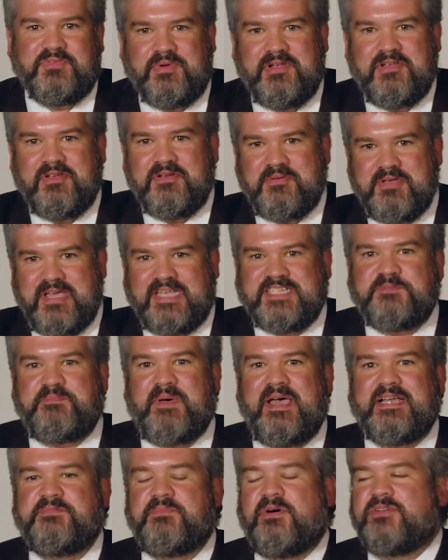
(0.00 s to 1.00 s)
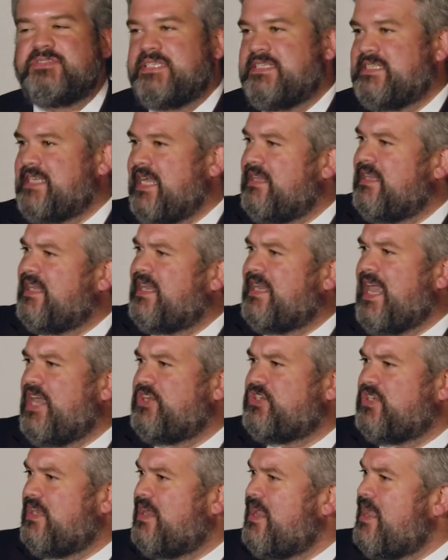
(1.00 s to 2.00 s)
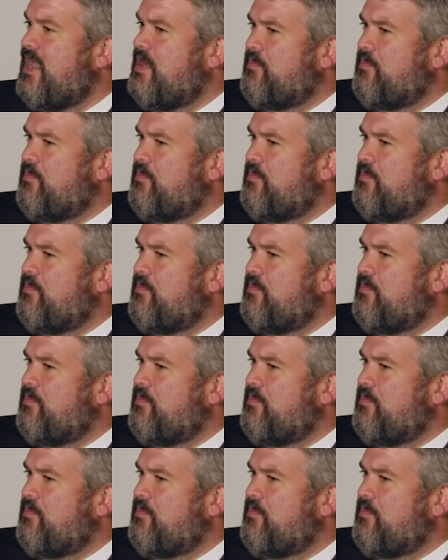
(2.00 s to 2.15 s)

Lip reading: We expect multi-state litigation,